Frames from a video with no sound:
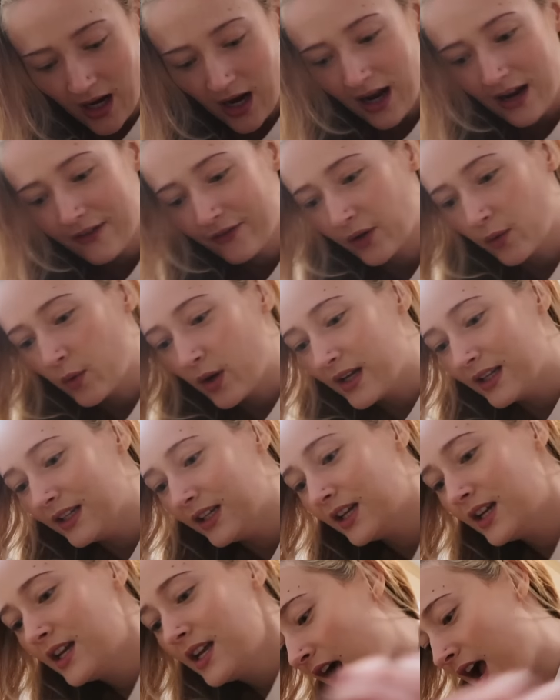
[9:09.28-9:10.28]
Hi
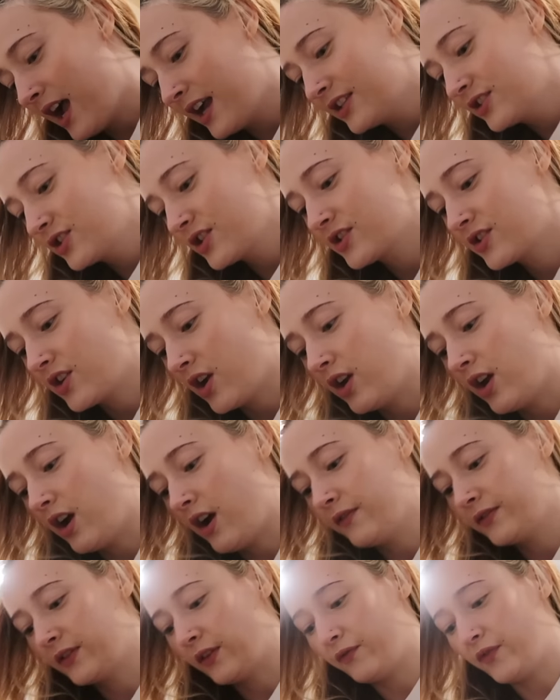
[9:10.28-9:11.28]
everyone. I just got
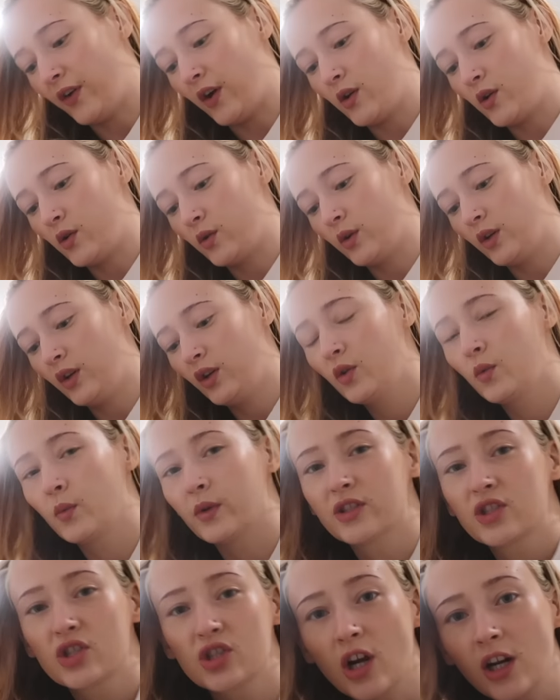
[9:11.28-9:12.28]
off the phone
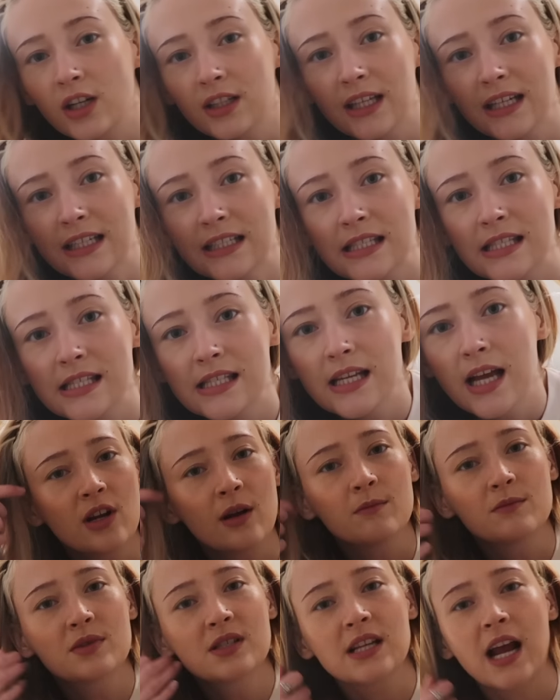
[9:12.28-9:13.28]
with Charlotte.
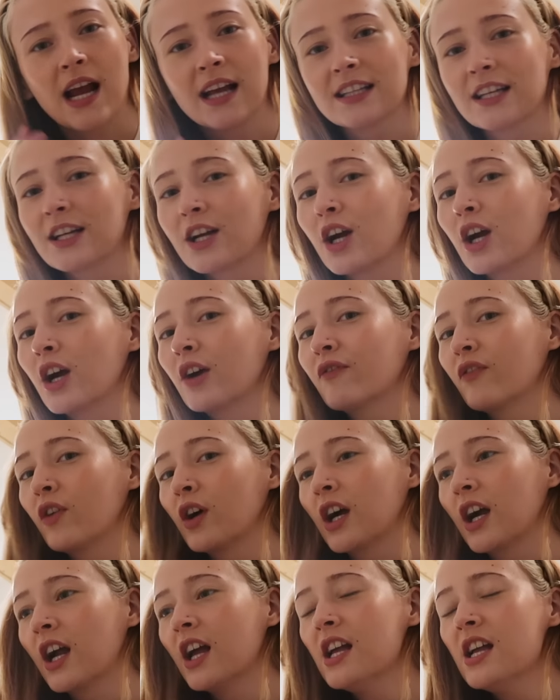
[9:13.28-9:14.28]
I'm styling her
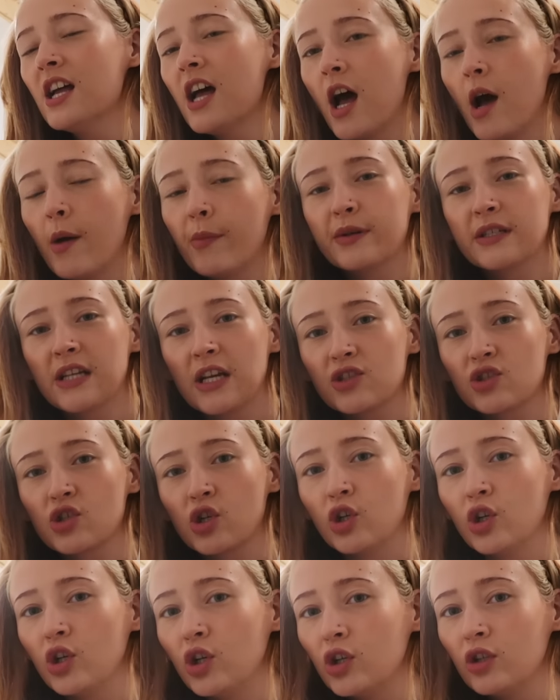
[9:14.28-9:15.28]
for
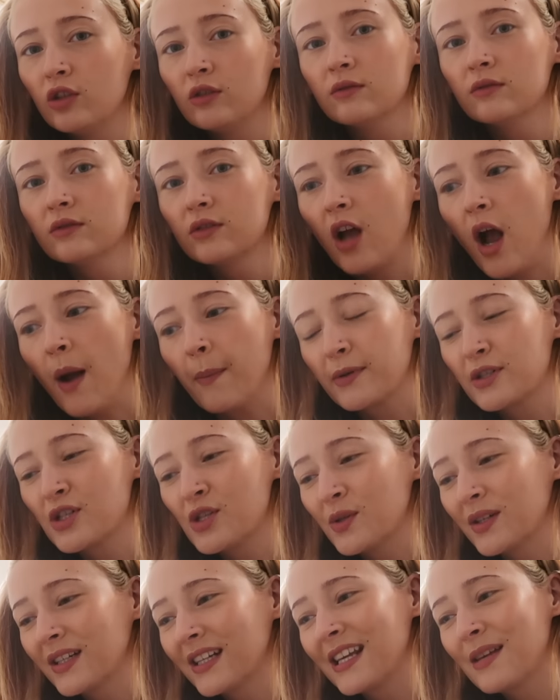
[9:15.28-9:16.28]
potential
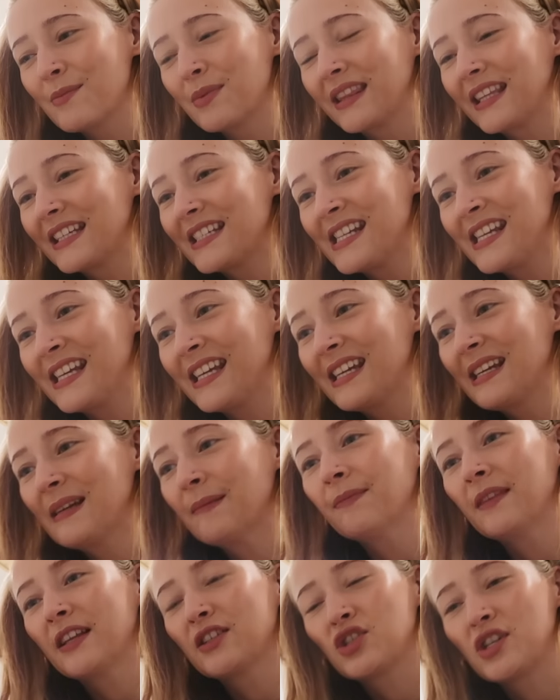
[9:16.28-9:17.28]
opportunity, but the
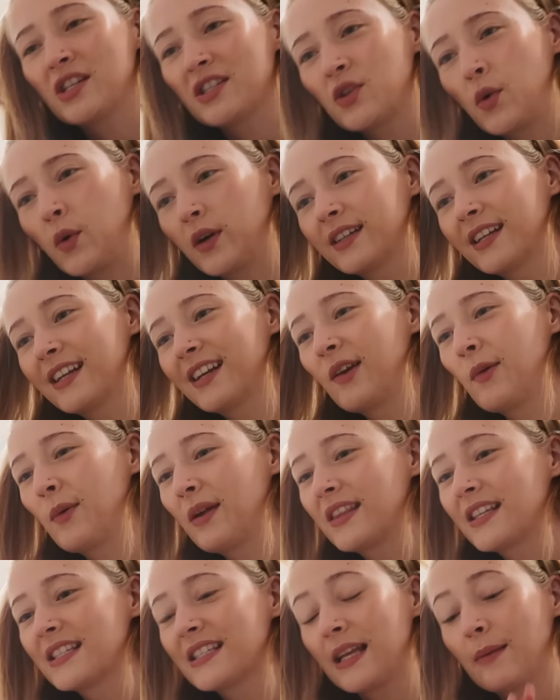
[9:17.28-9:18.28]
team that she's coordinating
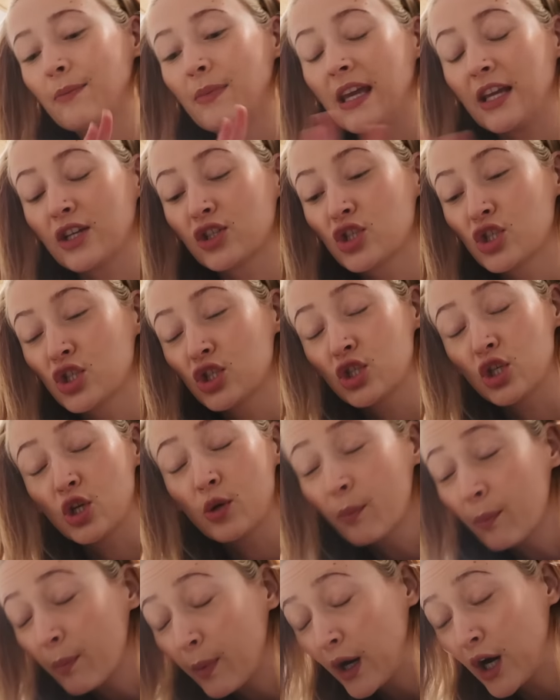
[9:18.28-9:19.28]
with is like being
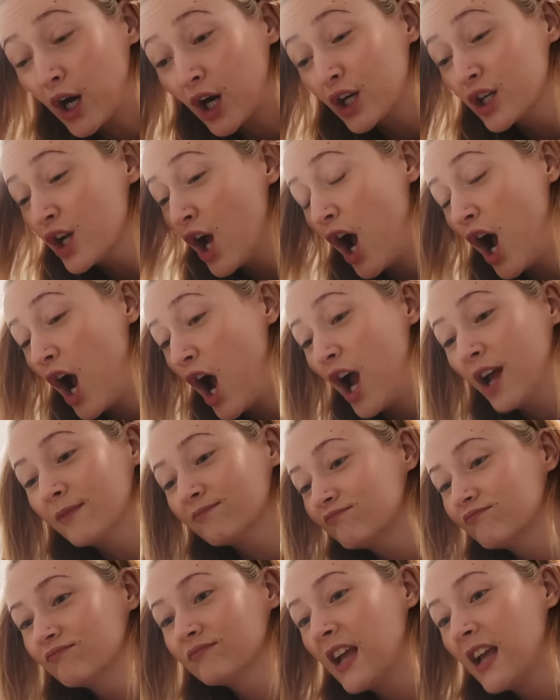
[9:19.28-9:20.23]
super not